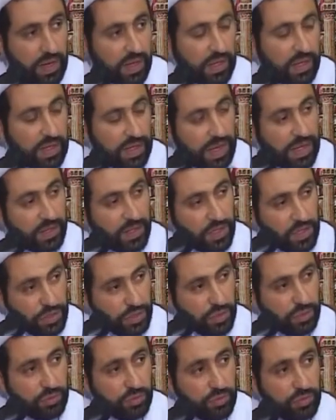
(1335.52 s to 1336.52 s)
In
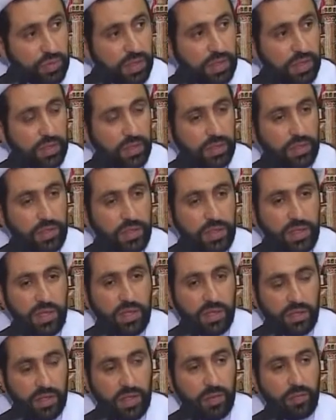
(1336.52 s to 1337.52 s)
addition to the
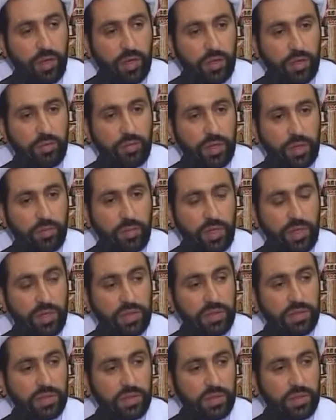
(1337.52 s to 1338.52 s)
need among human
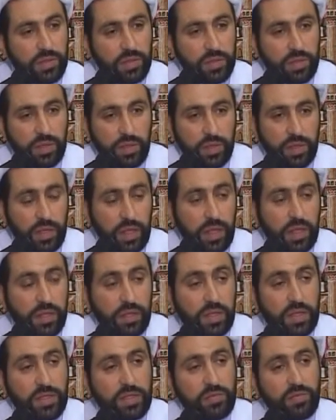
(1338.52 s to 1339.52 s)
beings,
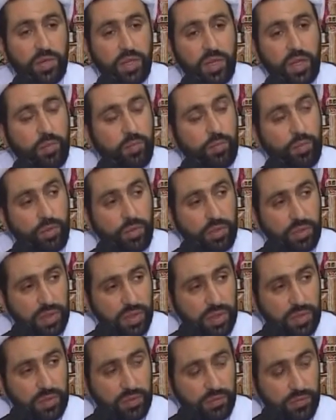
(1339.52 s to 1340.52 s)
this is very
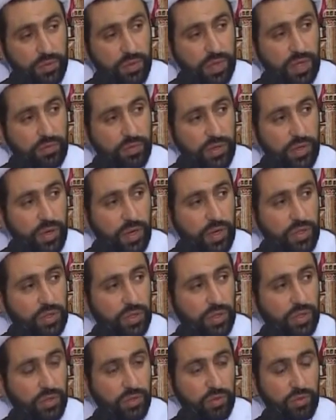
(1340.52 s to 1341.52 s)
important for every
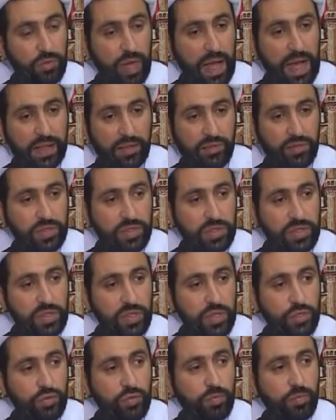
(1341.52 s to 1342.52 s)
religion to address this
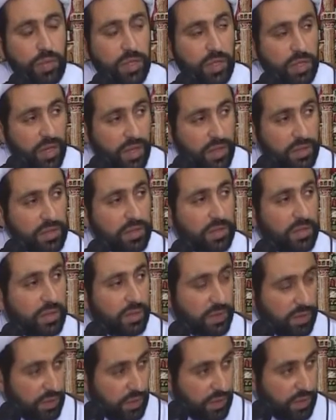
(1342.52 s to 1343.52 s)
issue, because
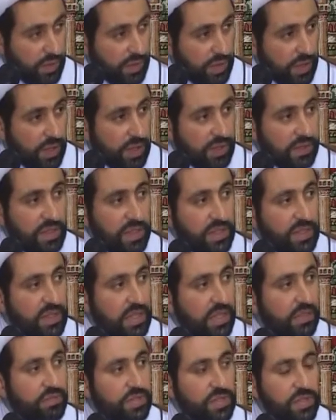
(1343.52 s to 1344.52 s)
this
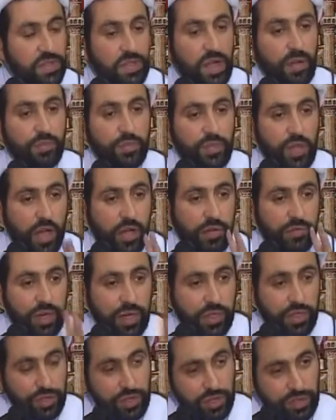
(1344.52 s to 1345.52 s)
gives some
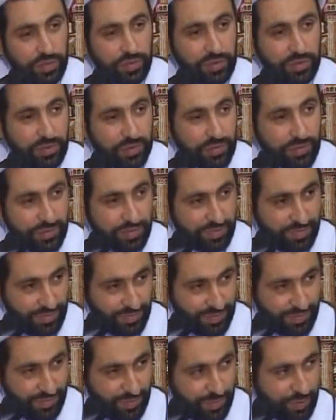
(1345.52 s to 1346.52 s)
direction
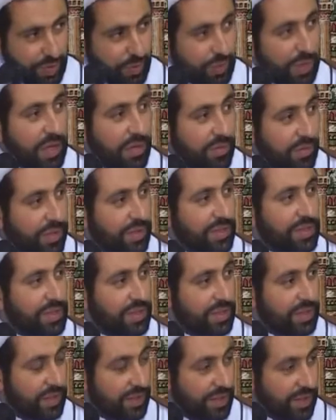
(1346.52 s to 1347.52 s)
to the believers.